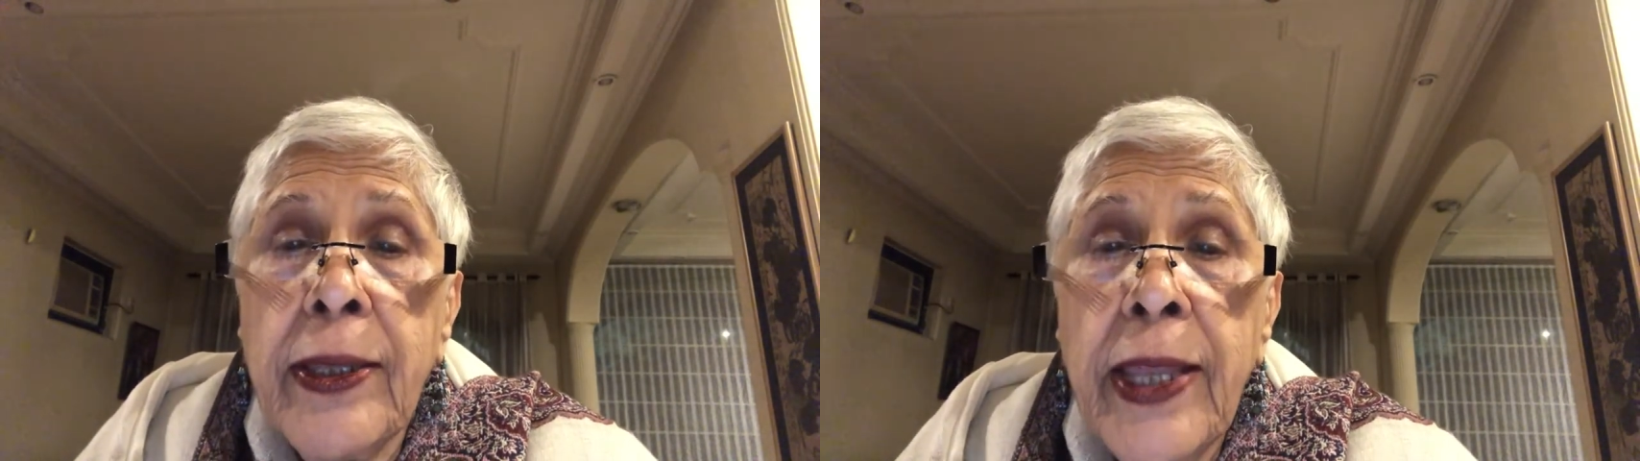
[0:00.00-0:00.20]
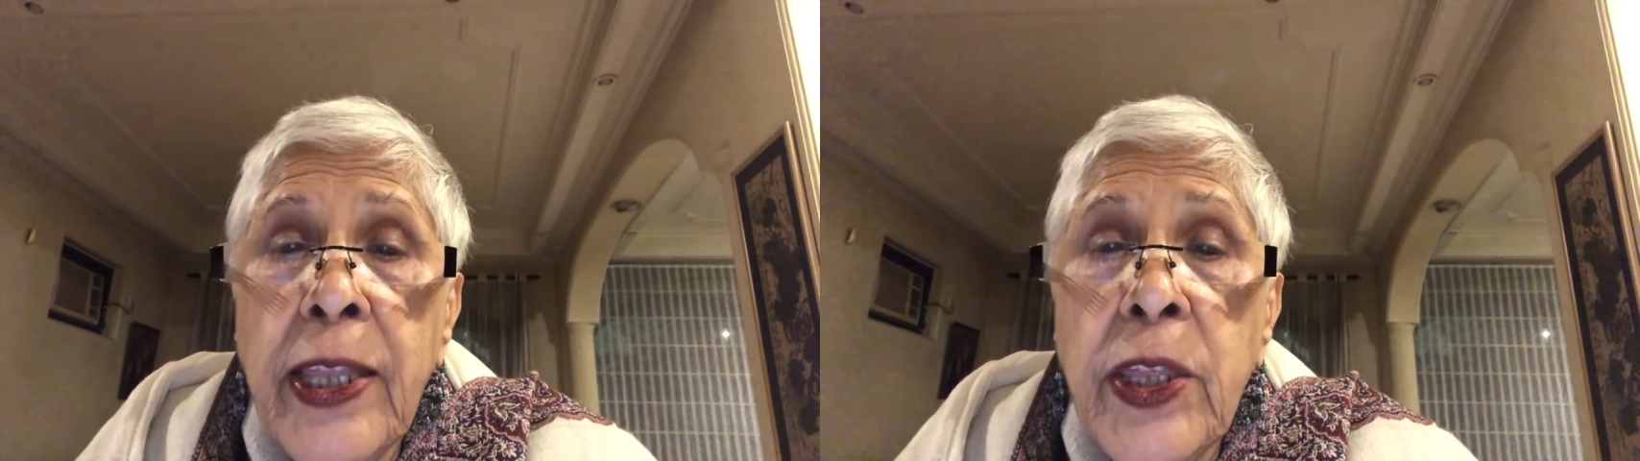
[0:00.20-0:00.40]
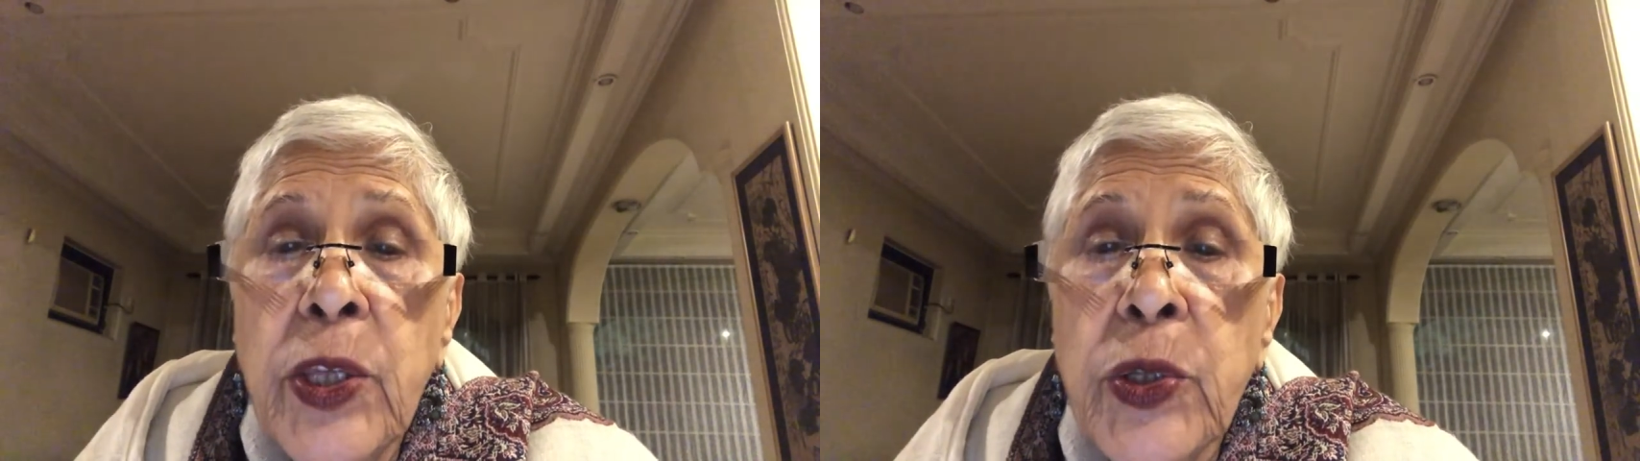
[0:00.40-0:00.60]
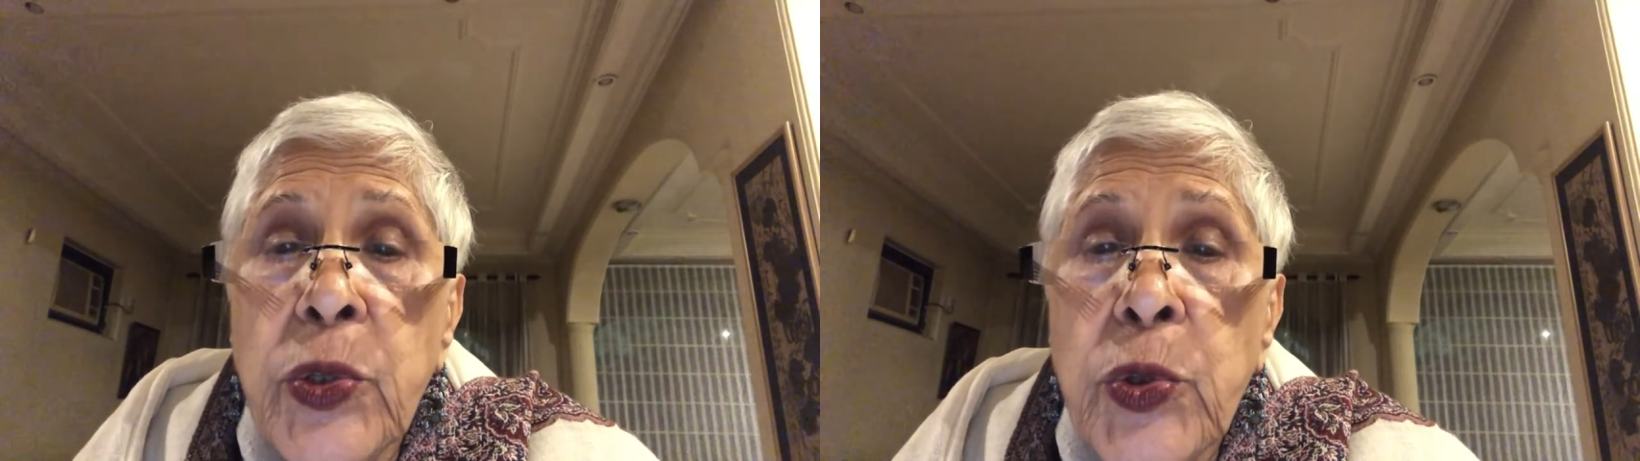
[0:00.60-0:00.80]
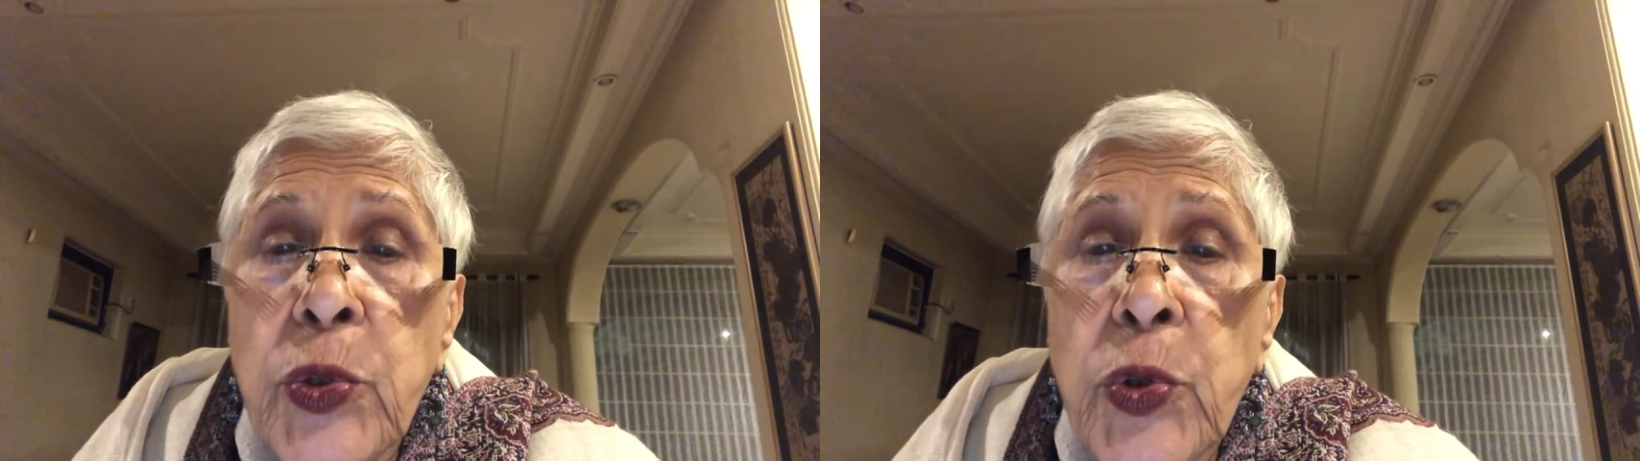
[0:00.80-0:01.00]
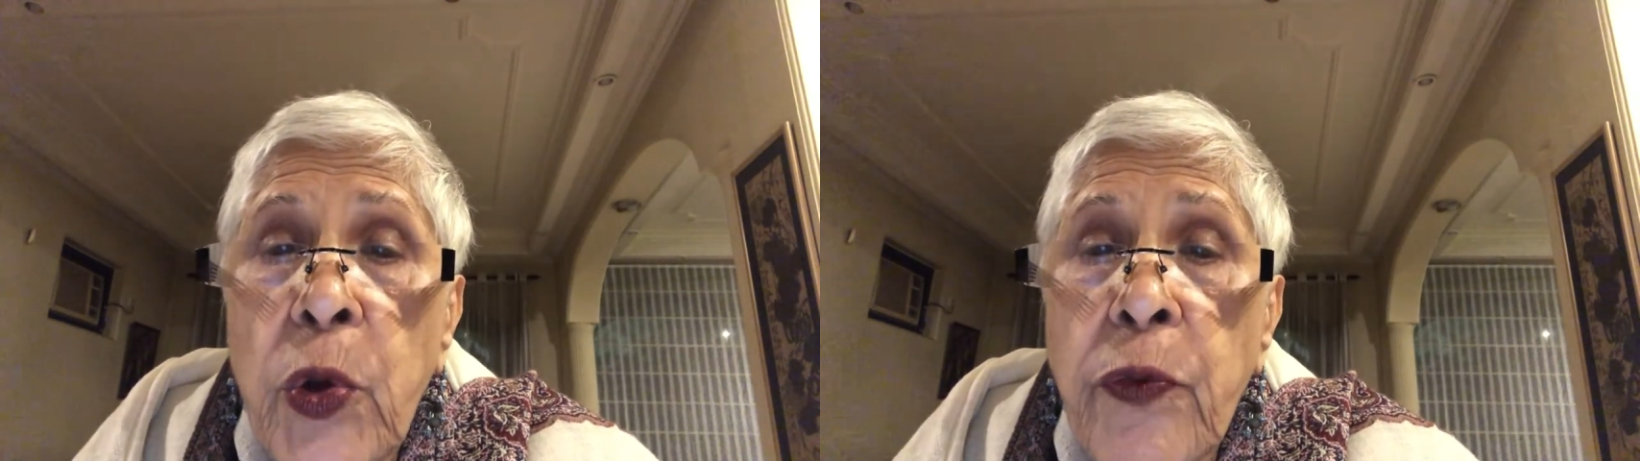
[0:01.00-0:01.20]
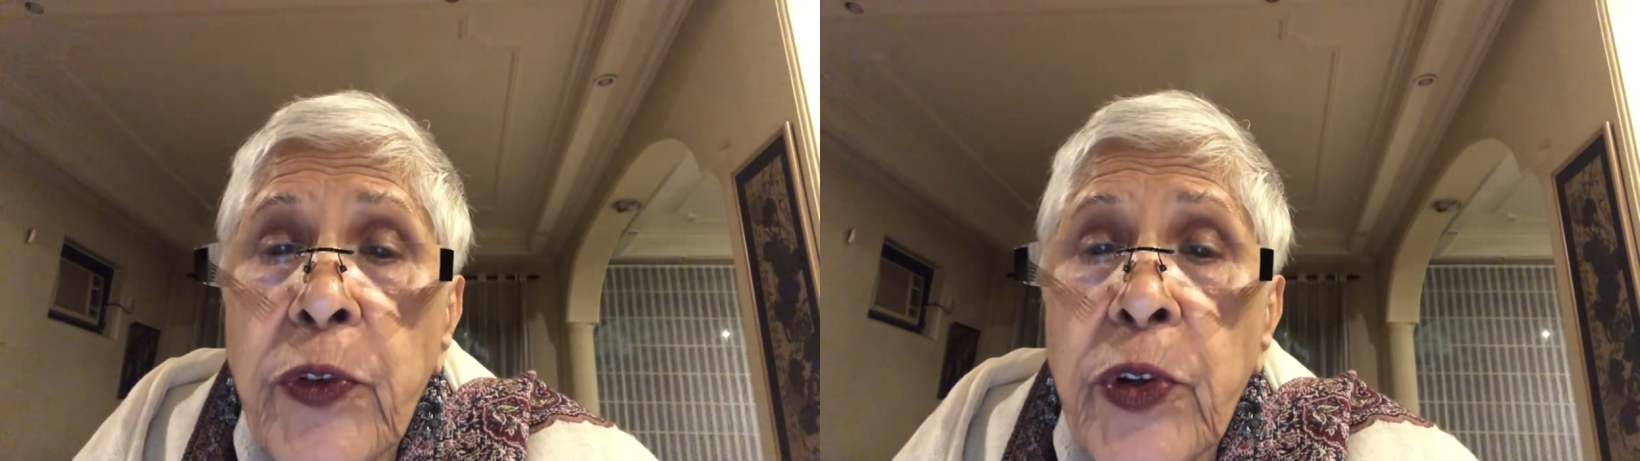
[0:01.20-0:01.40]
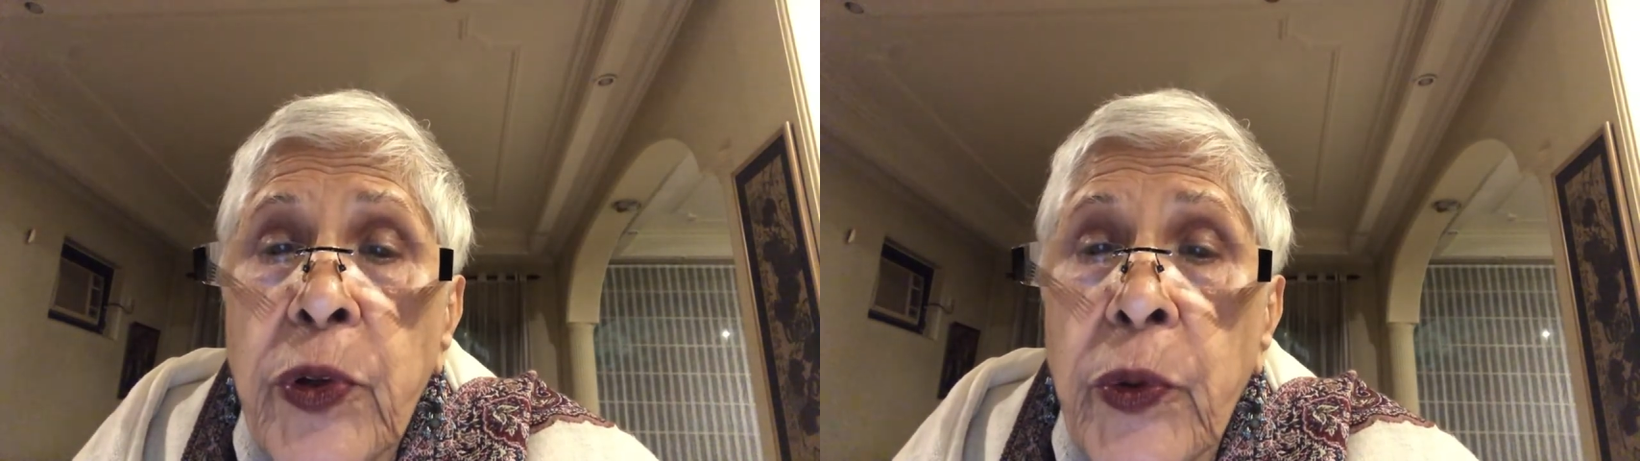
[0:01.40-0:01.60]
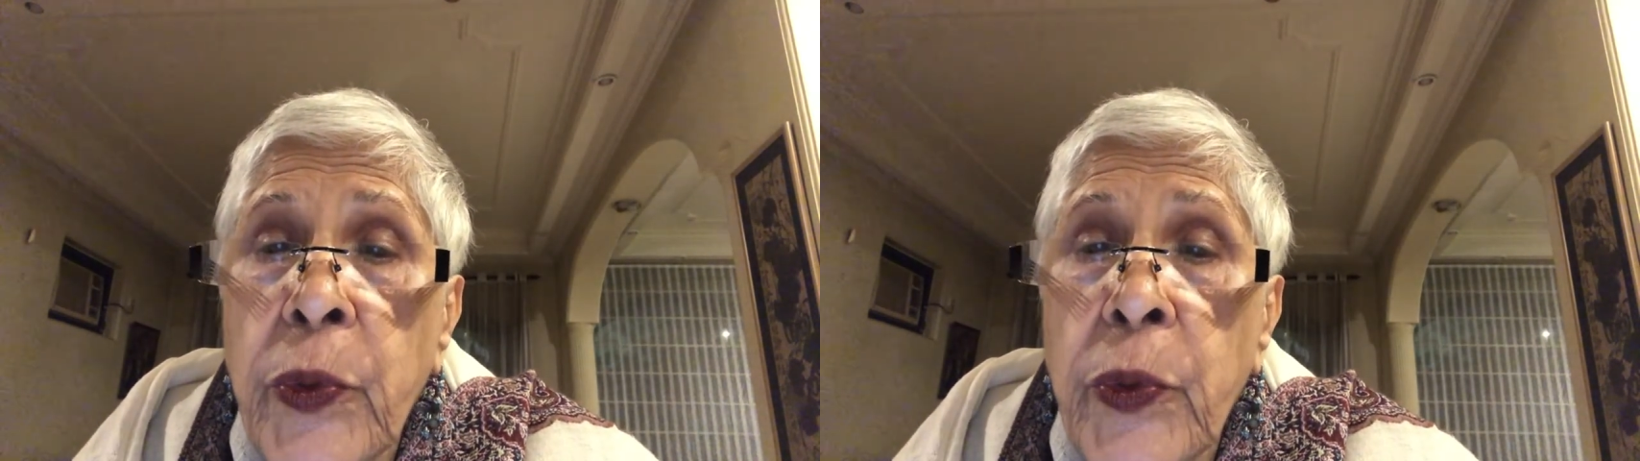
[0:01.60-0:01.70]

Then the soft